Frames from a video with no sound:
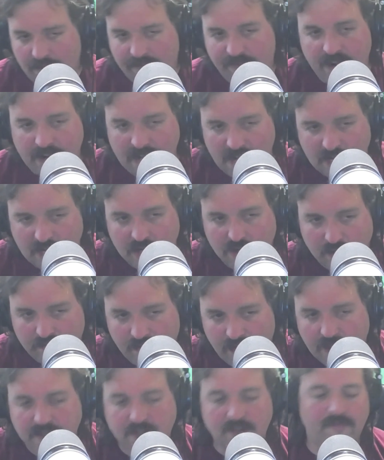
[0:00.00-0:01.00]
financial
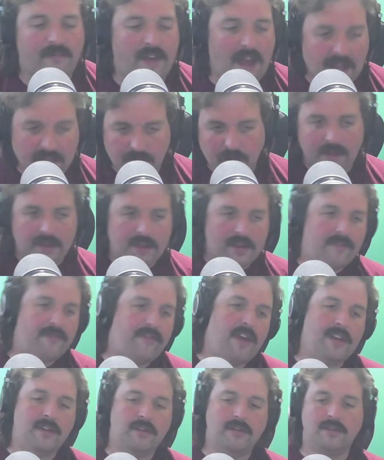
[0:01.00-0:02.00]
advisor. Value on the
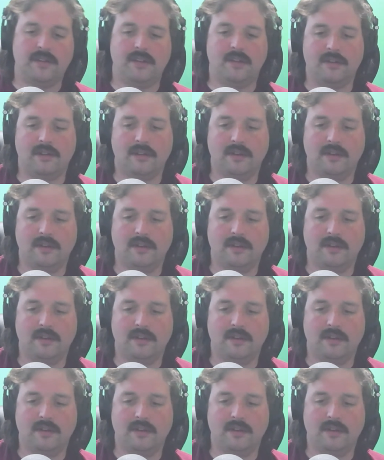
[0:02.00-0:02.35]
Defenders.